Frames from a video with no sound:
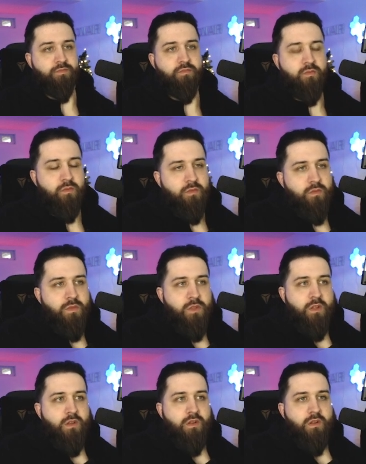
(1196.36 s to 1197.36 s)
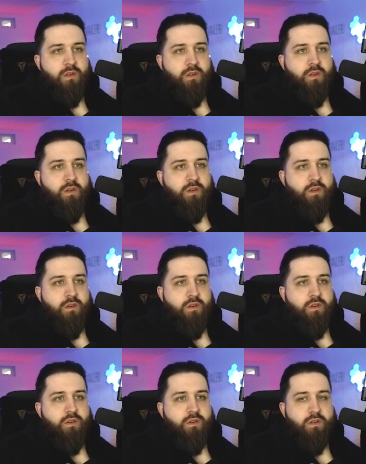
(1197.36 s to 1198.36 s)

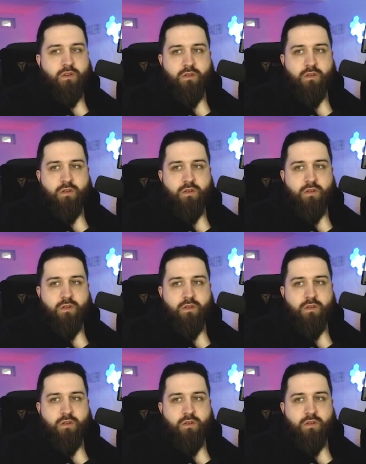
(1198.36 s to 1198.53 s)
Nothing is said.